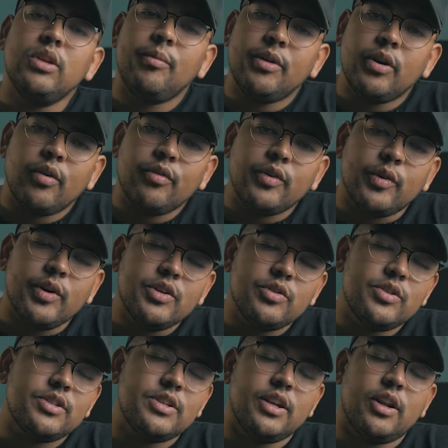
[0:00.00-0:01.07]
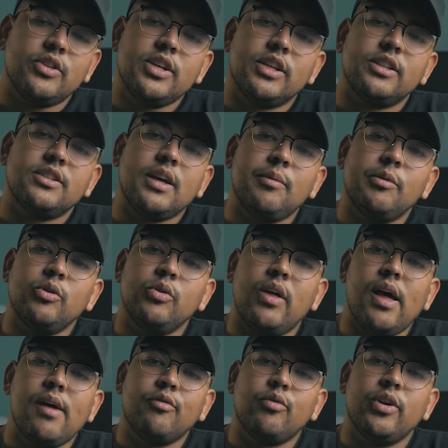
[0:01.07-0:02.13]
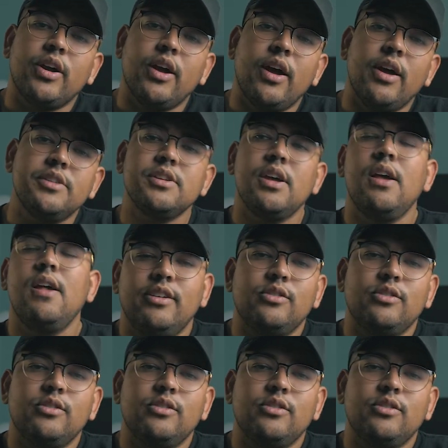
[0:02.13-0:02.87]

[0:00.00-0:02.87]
Let me know if you're interested, and I'll take the time to do that for you guys.